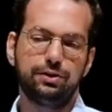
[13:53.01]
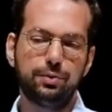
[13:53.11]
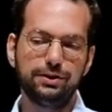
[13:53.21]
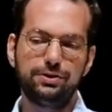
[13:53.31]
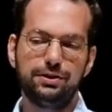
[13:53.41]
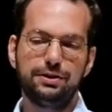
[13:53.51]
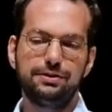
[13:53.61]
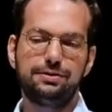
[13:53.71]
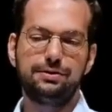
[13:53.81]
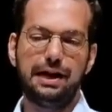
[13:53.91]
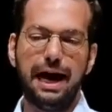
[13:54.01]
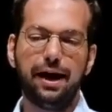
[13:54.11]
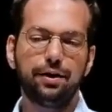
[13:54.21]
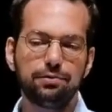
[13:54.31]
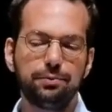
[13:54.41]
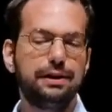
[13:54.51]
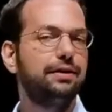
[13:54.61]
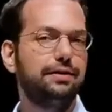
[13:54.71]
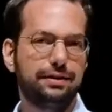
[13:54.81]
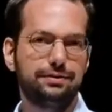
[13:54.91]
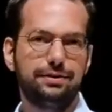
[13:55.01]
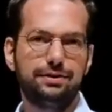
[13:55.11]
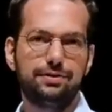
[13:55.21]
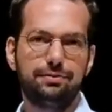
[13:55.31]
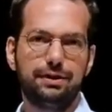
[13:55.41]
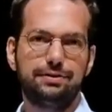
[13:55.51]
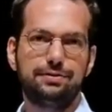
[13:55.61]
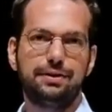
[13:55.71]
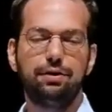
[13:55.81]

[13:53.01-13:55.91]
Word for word: the question is, how do we connect to these devices?